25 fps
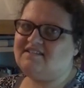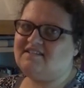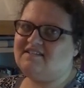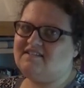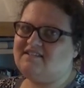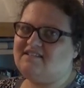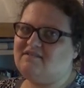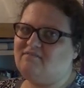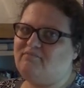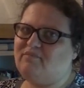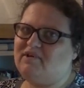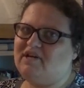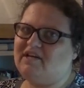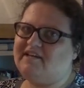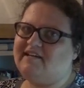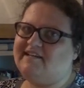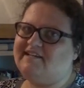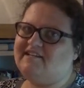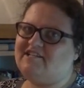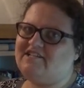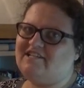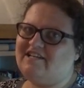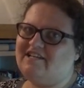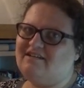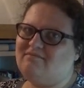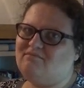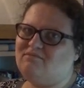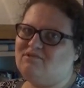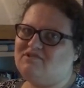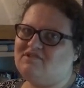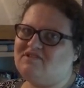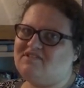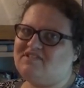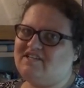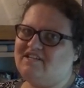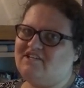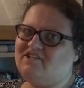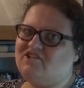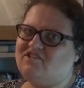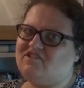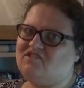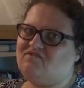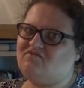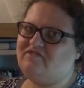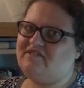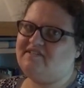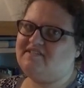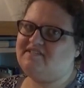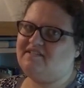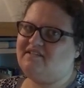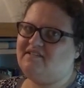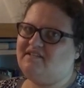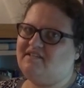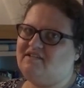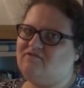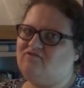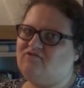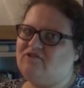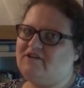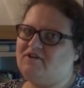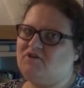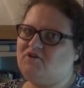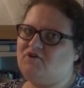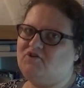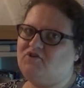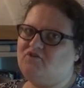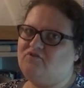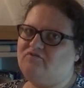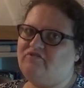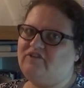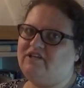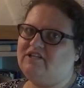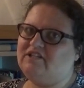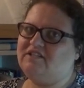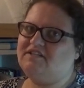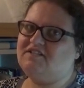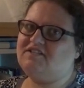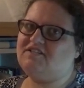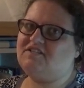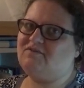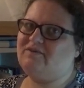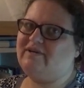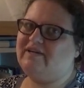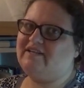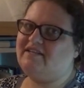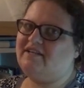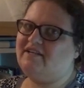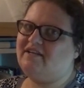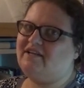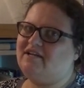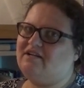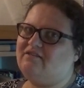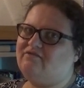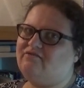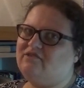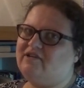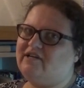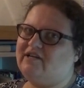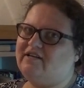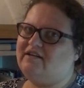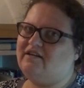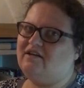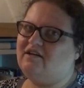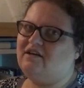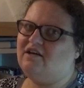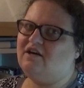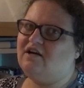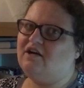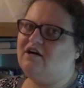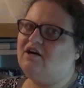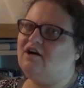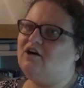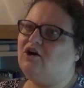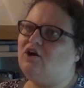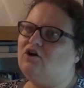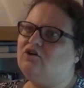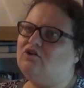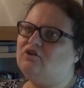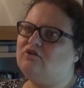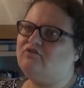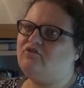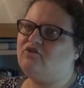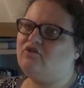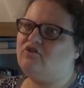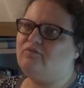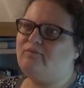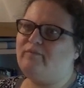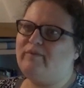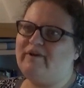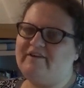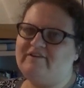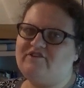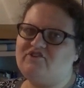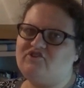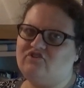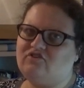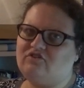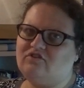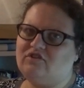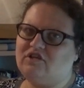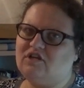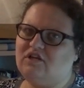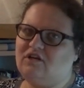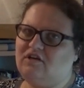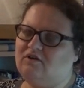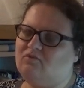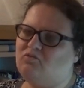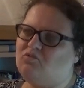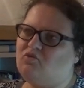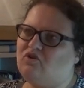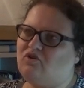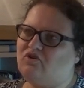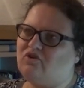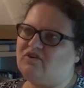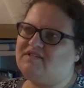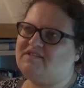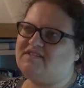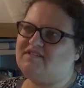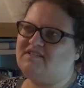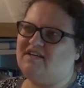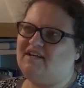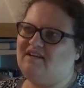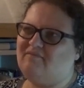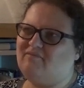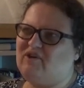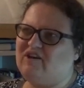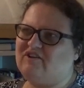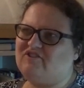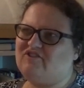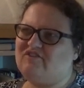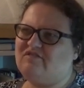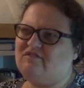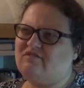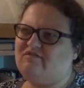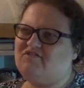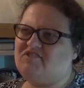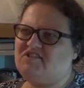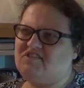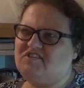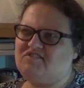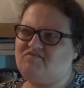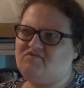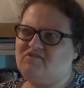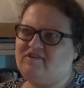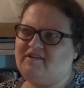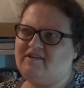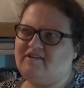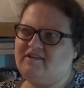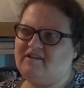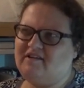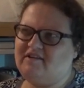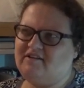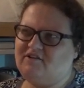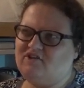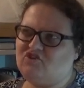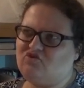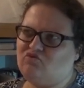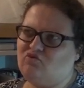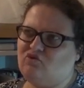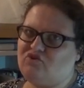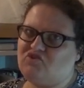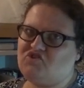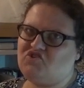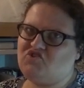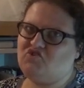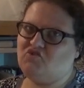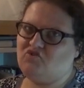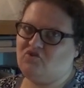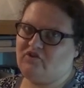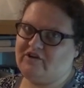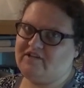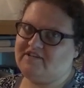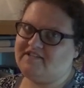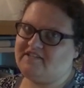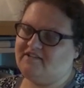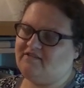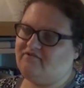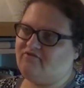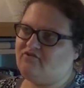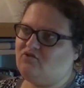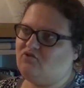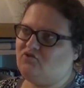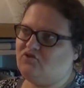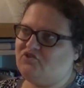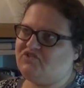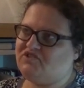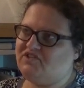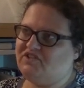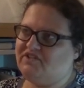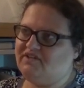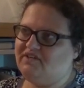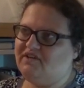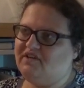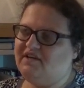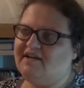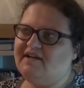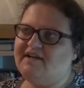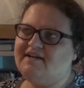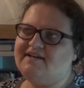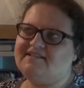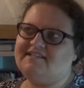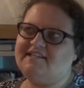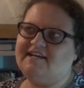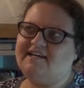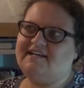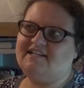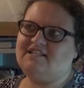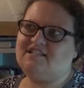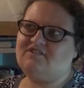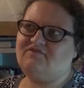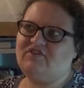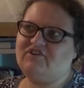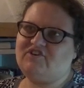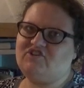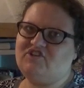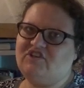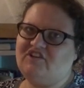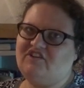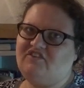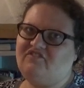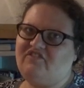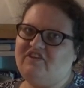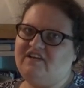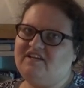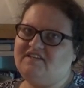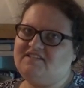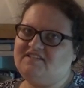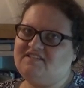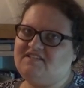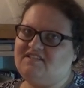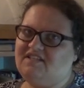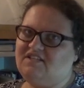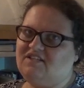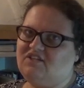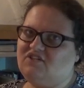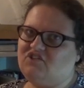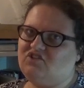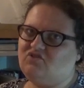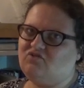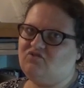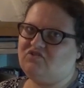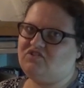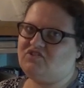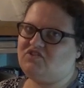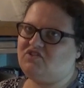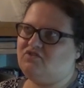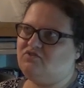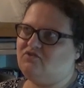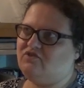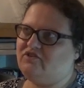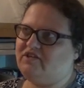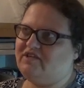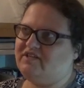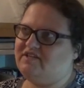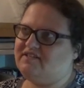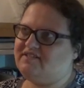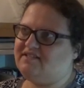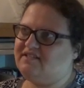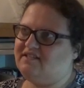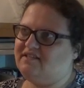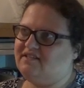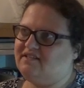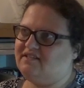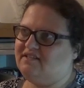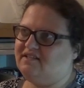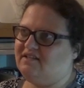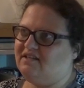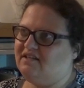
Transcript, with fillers: is Becky Chambers. I just recently read her novella, so I think I've read all of her major uh, works. I'm not sure if she's written any short stories, and of course, in science fiction and fantasy, the short stories uh,